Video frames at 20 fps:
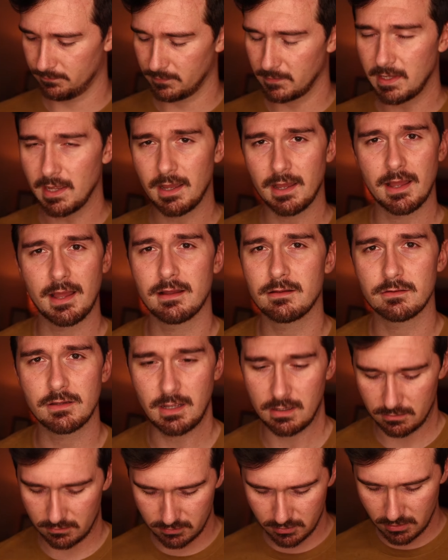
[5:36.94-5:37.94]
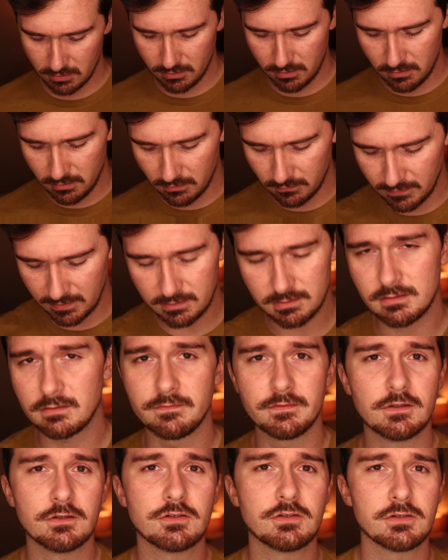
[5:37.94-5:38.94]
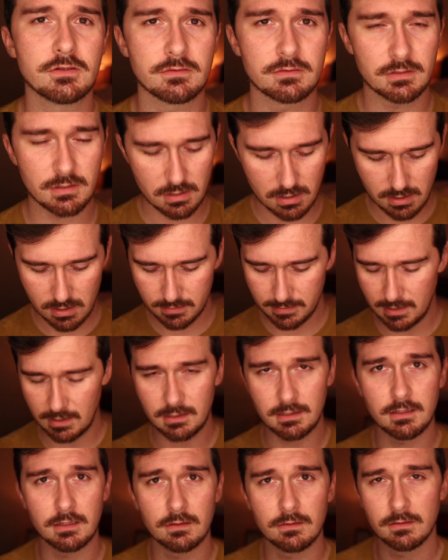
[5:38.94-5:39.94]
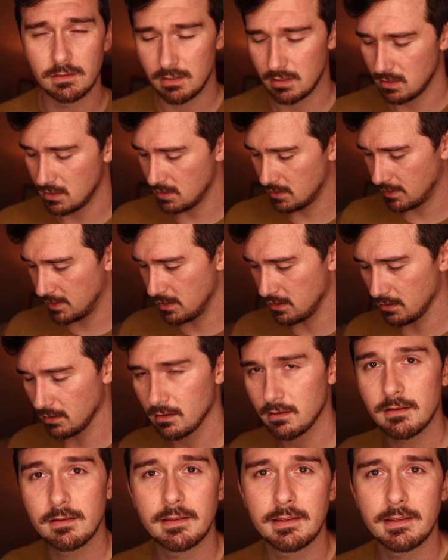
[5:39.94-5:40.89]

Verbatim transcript: Yeah, I'll show you the rest of the shoes. So thank you. Here.